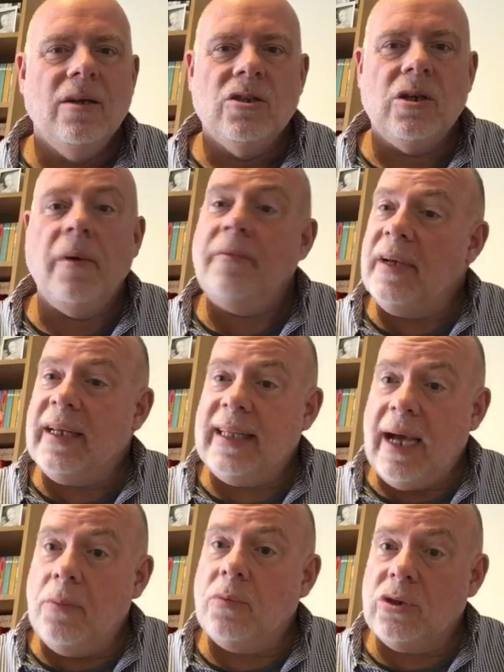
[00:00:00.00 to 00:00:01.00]
So I figured
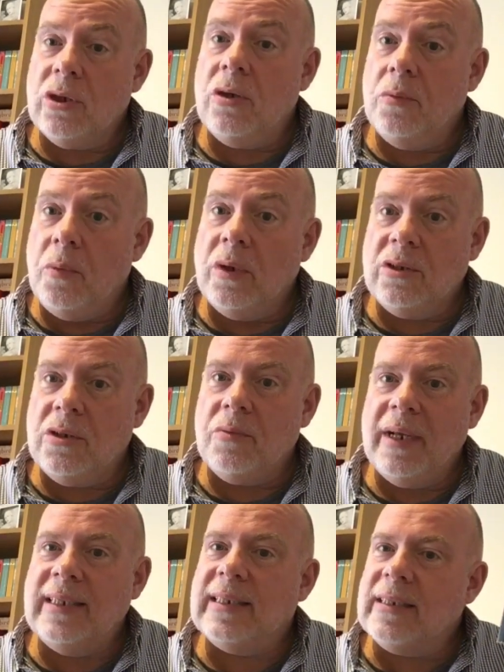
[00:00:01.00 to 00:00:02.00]
that was a good one to
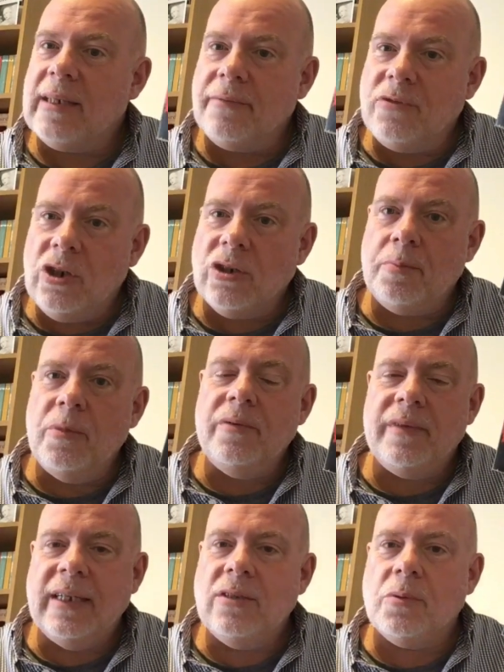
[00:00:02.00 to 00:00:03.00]
read since I've just
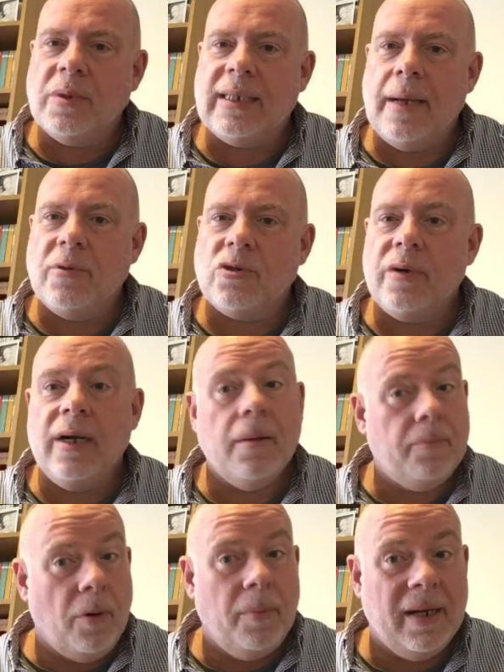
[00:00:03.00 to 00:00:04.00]
moved into a cemetery, and
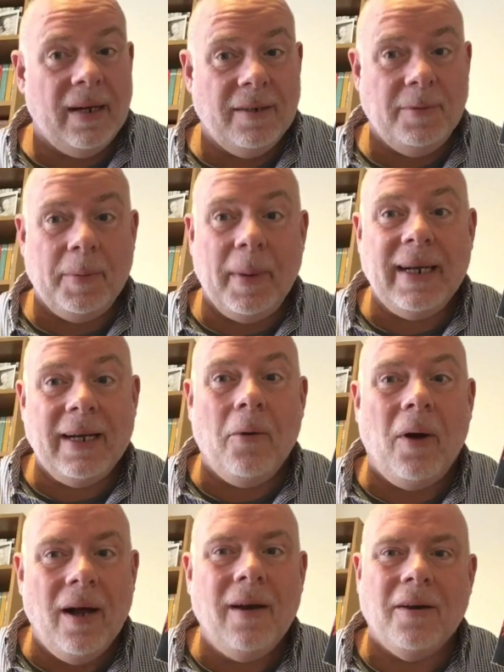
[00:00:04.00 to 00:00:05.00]
I'm probably going to be spending
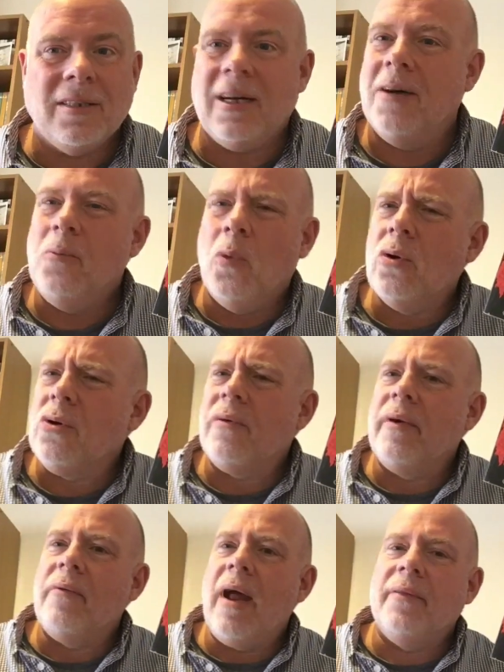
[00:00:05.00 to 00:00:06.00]
quite a lot of time
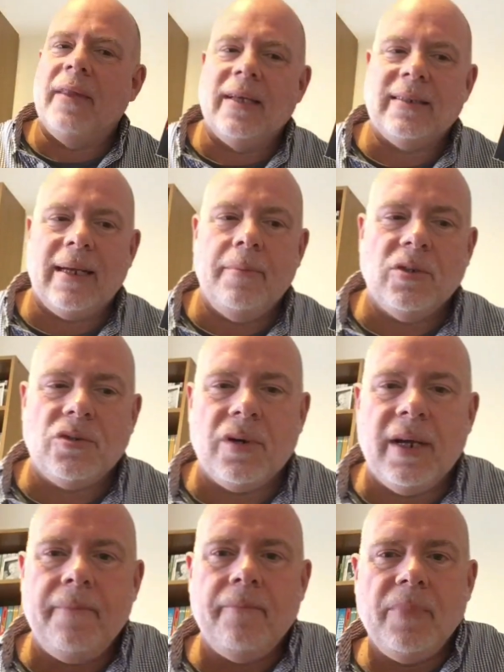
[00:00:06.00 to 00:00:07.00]
wandering around that
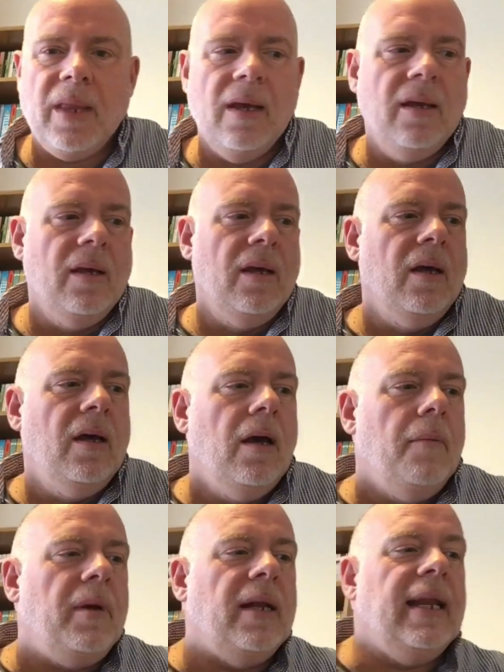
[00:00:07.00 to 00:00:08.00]
cemetery.
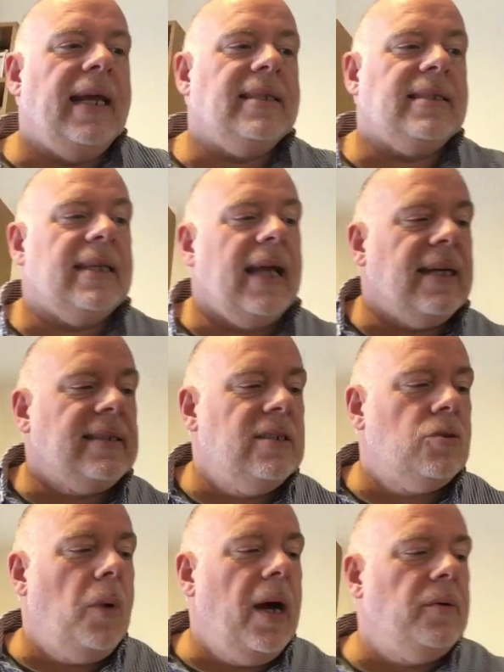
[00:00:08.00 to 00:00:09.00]
But linked to that
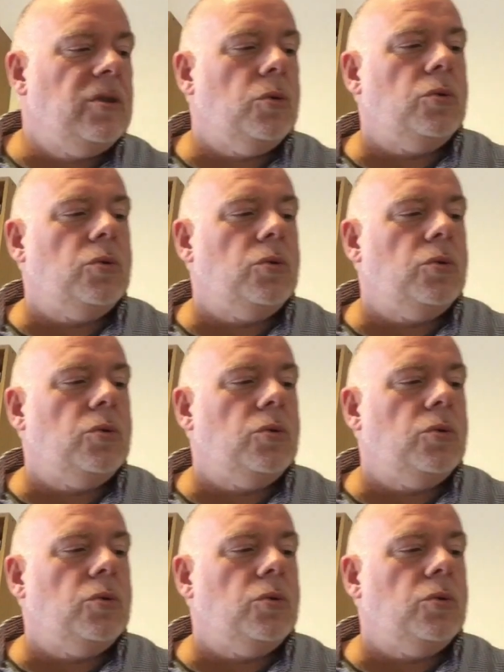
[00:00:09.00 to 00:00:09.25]
as well is